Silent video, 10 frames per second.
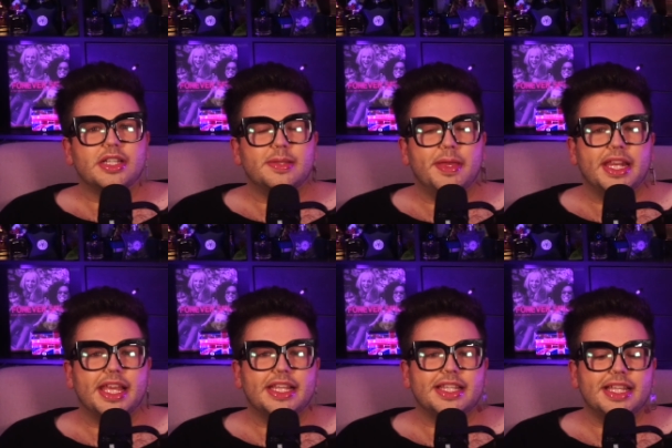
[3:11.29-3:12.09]
to be getting
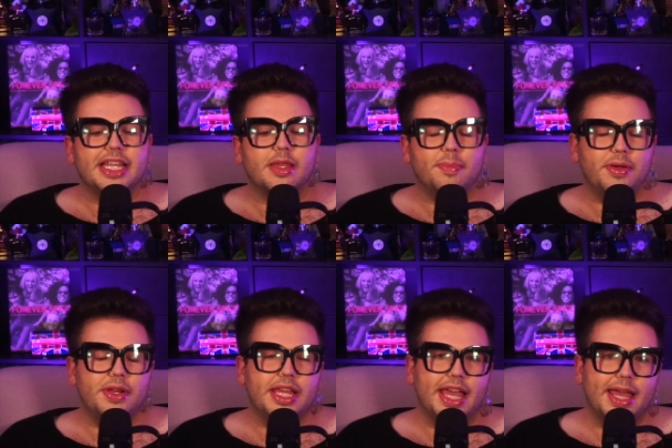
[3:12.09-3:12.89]
into like the
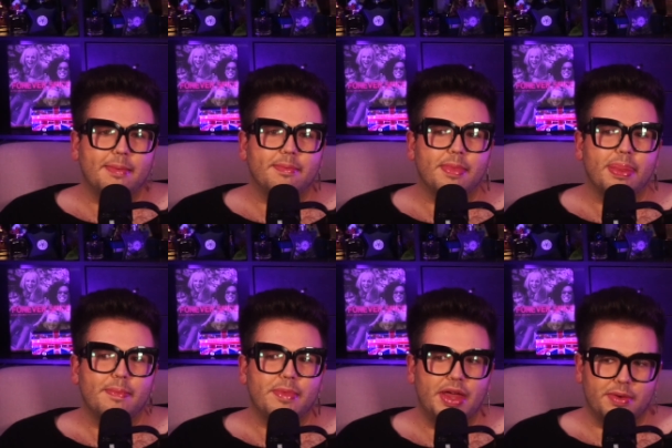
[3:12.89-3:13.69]
beauty game
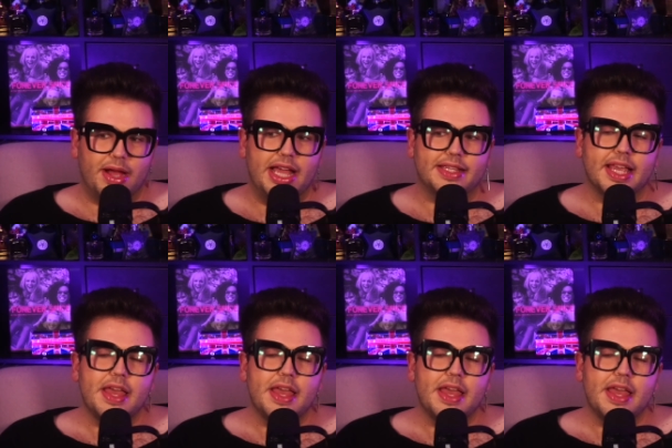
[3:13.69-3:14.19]
otherwise